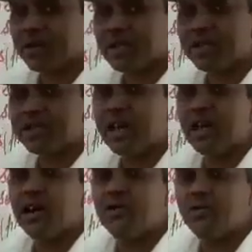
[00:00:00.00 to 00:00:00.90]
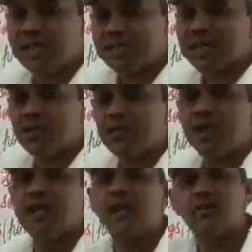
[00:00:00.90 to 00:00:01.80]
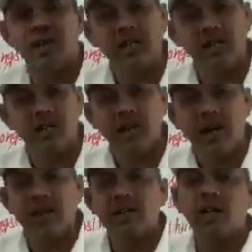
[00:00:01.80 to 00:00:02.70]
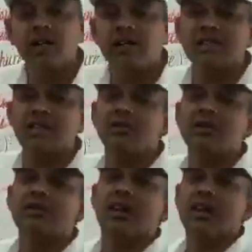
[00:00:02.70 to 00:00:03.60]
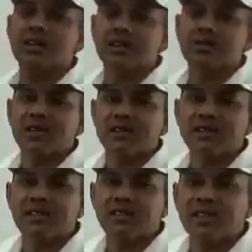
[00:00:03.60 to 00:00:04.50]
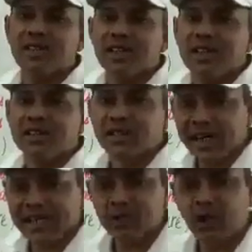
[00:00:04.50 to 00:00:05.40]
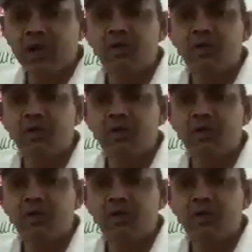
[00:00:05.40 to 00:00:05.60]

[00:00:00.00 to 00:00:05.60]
produces one sound in a word and the another sound is another word. That's